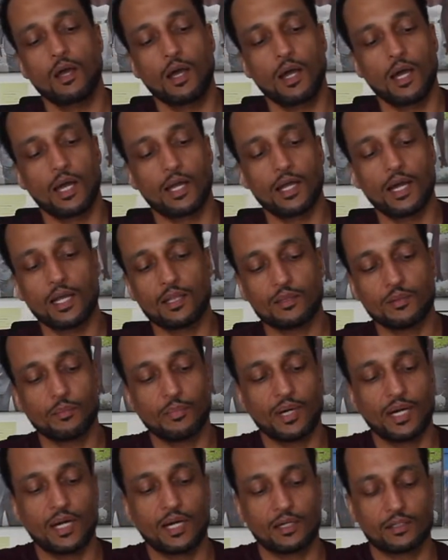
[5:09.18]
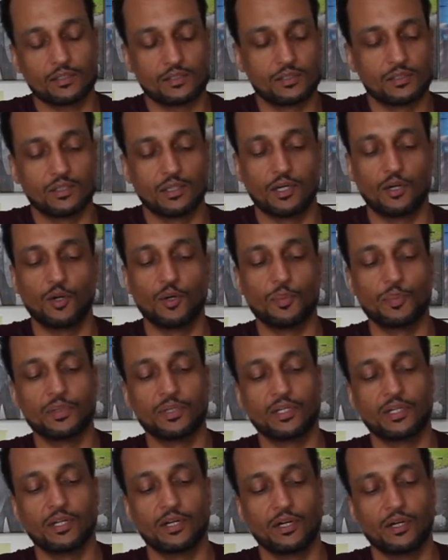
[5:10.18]
I got the box, I opened
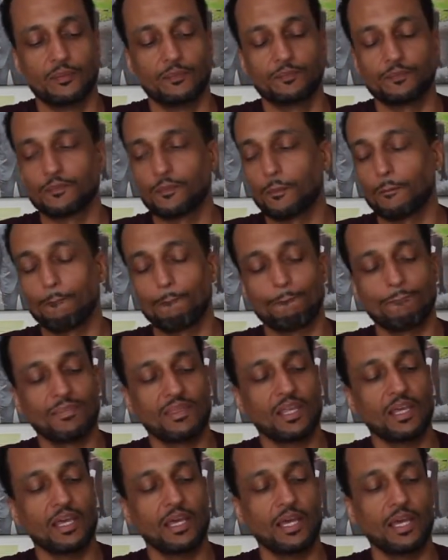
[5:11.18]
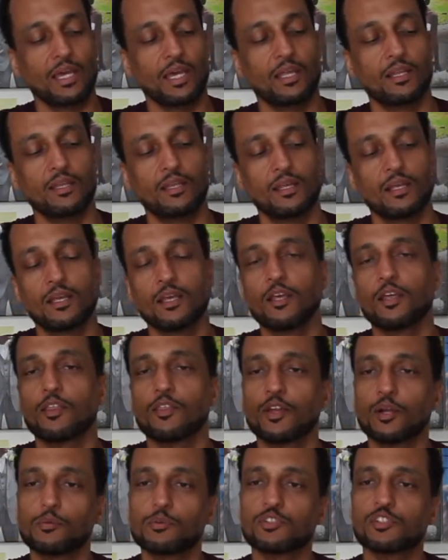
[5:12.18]
it up, and
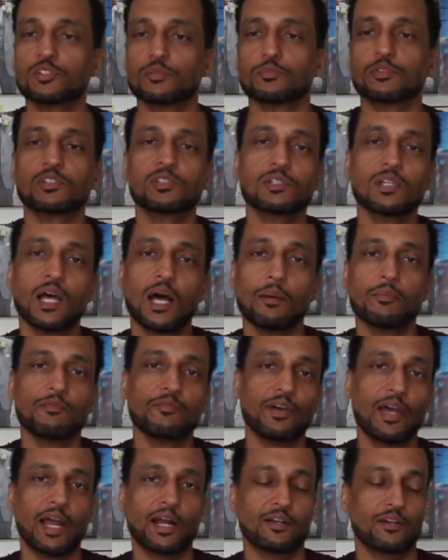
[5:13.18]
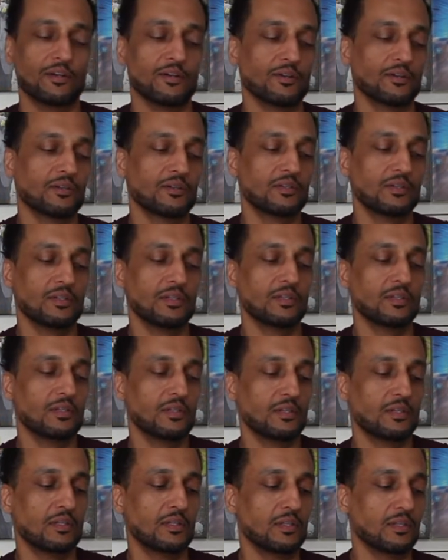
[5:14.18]
there was some slop factor.
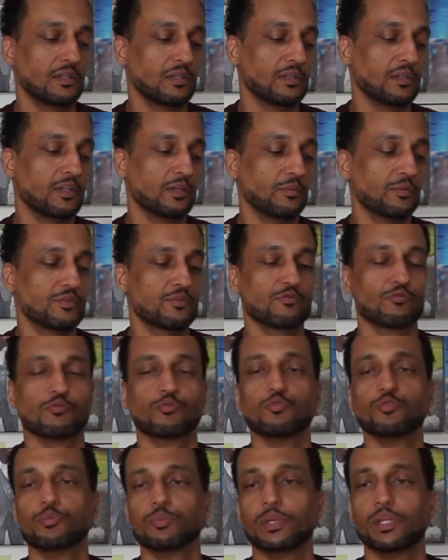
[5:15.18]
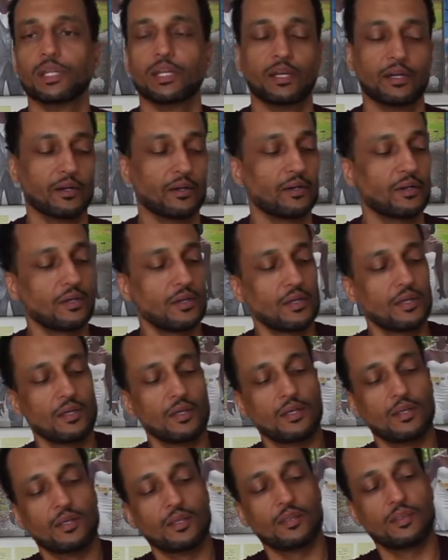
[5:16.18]
There was room in there.
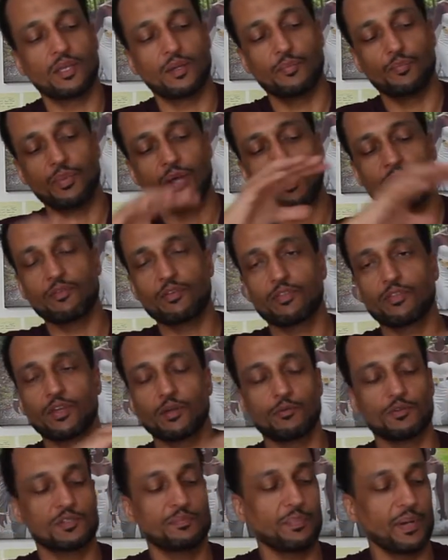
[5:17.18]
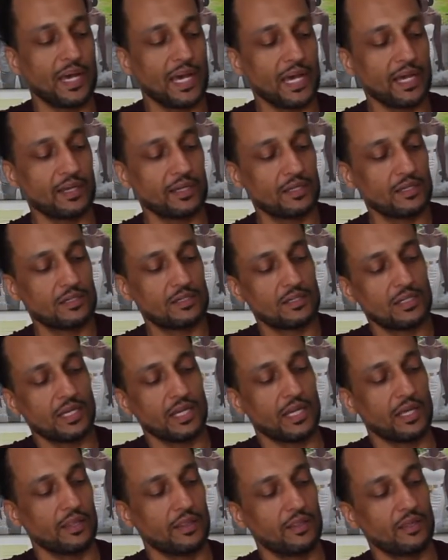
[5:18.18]
Everything was packaged,
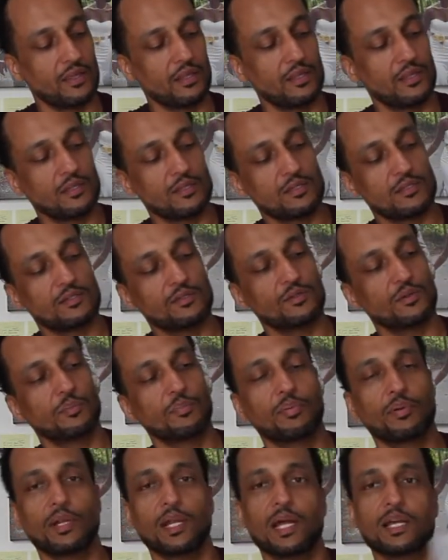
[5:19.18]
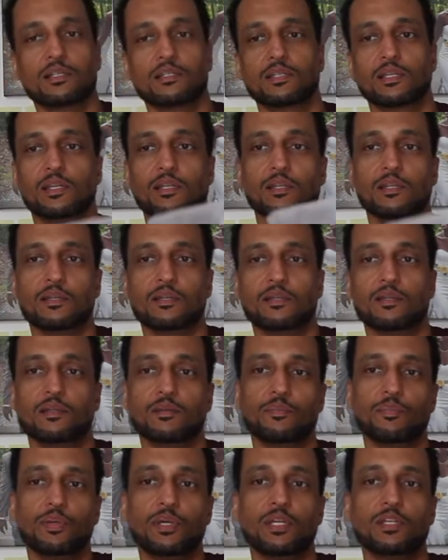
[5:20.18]
and then this little plastic
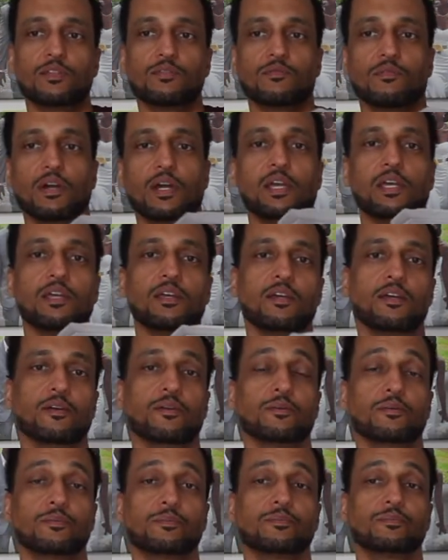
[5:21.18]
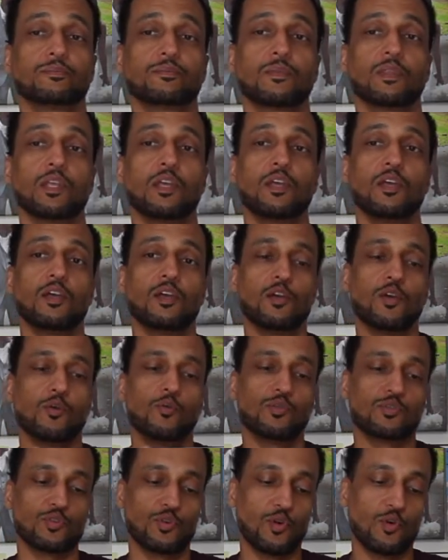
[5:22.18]
piece right here
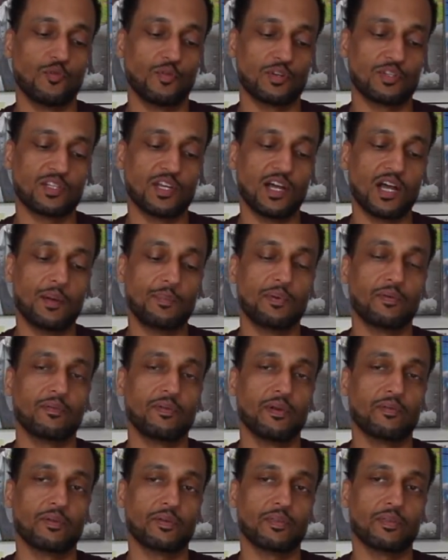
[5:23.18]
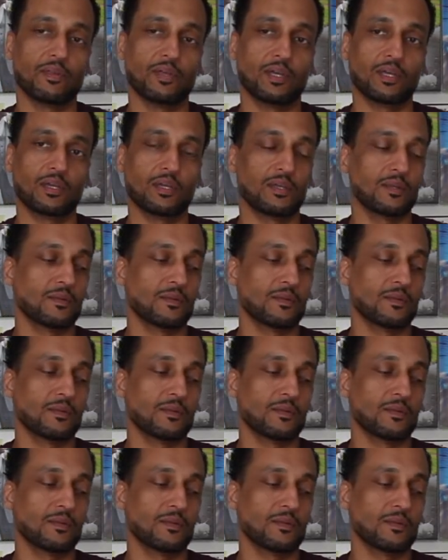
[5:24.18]
was over top of everything.